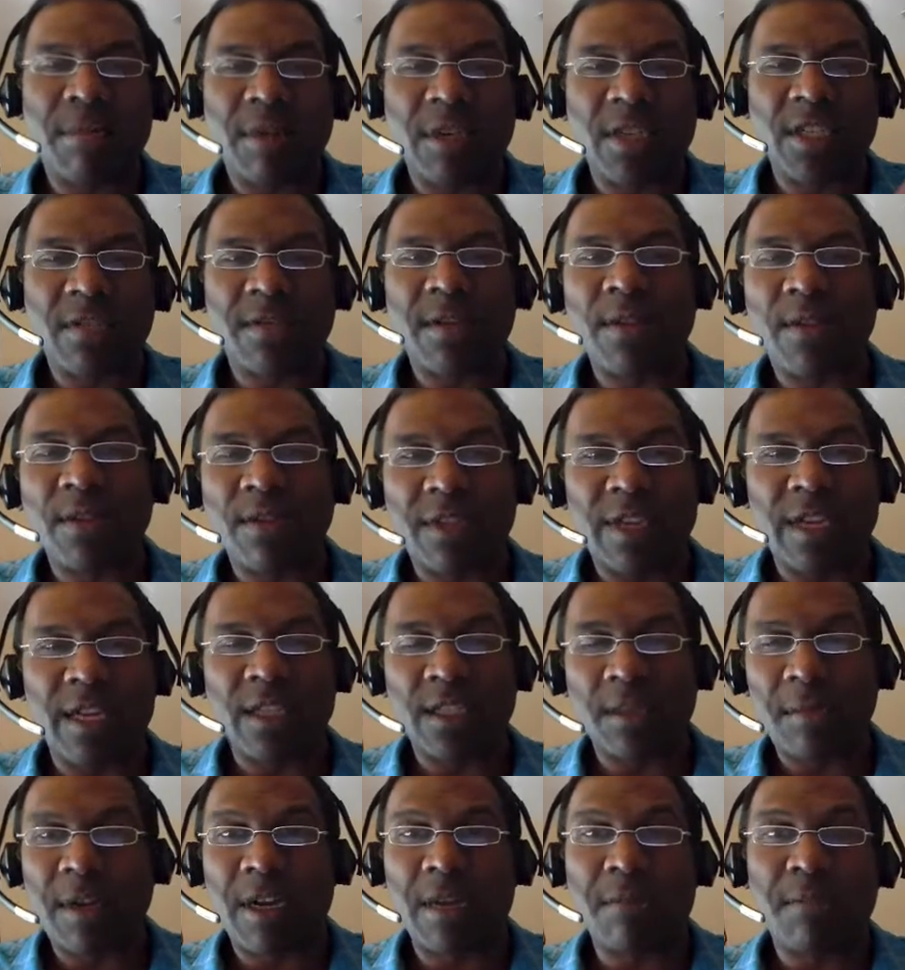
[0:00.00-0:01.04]
bunch of other
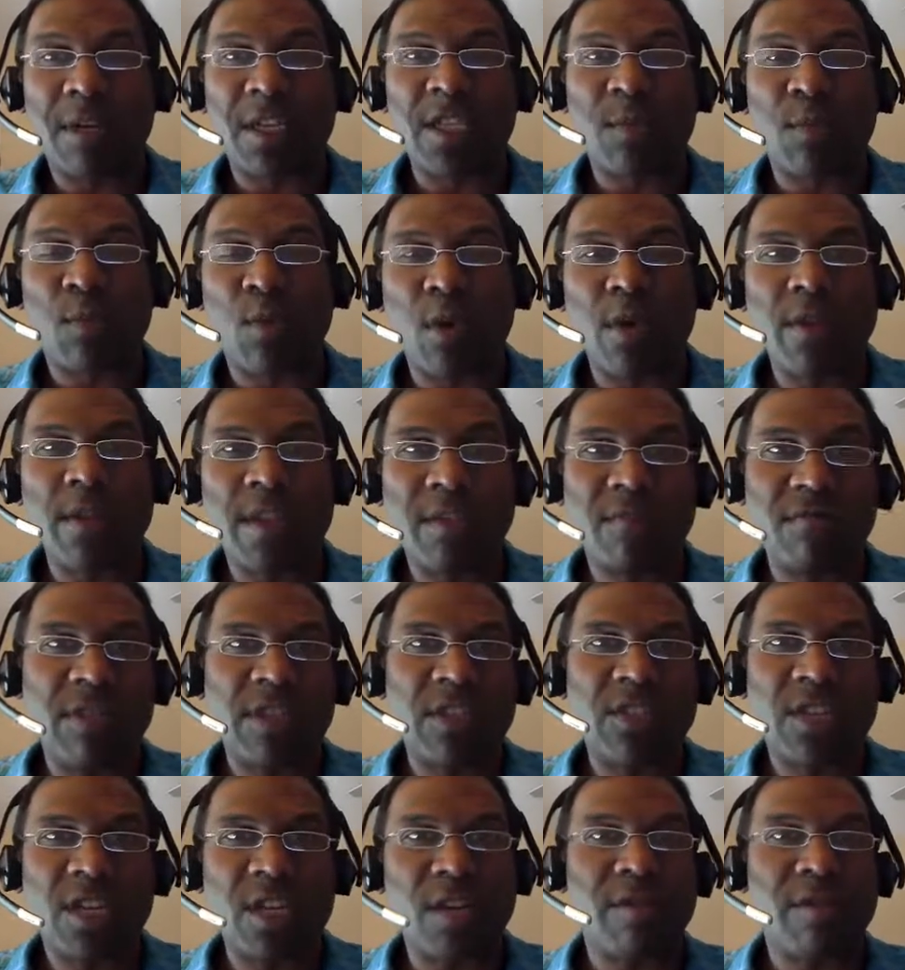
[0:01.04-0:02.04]
things that made it much more the rich,